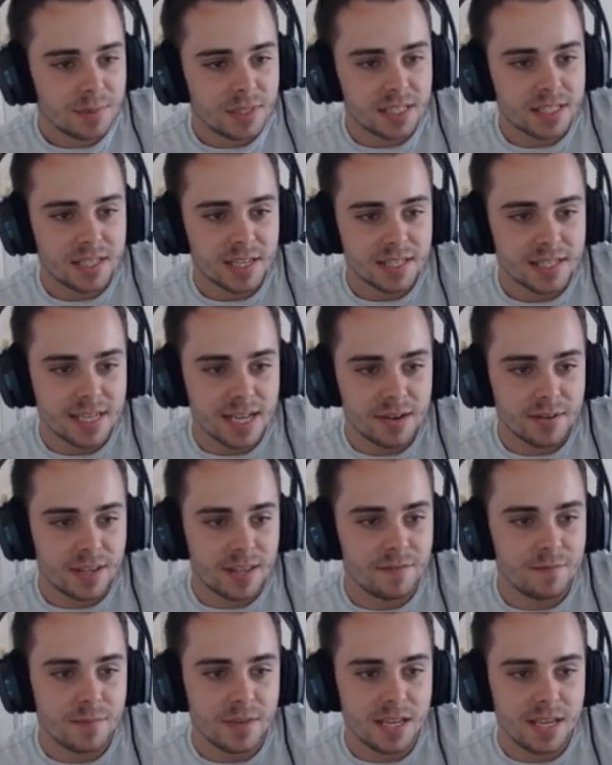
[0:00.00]
this does now
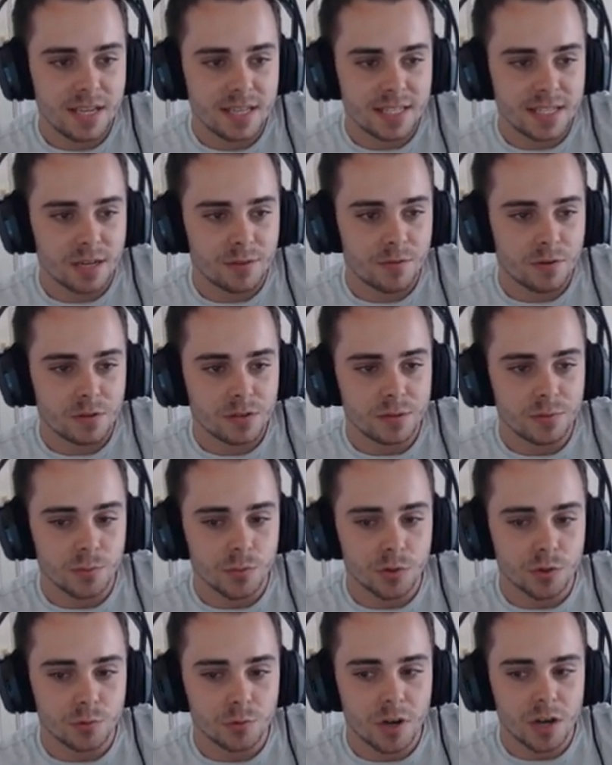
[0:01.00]
give me Stealth Rocks and
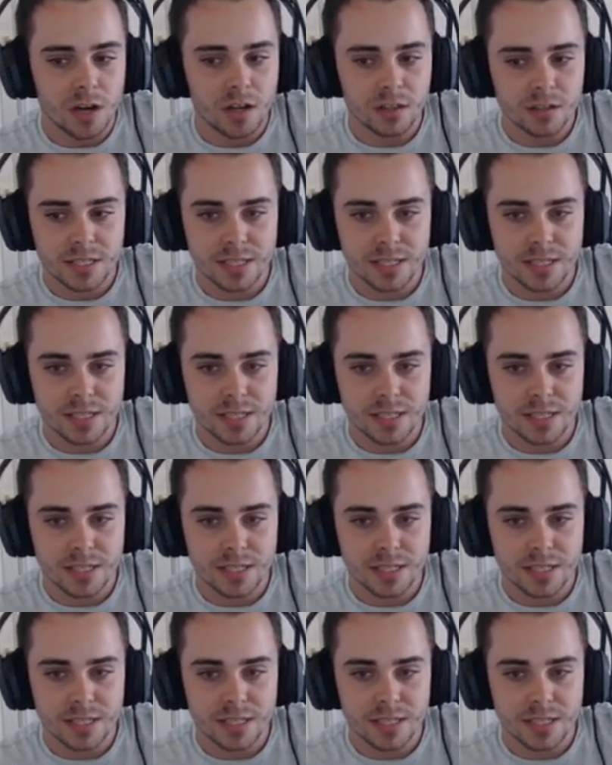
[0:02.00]
more while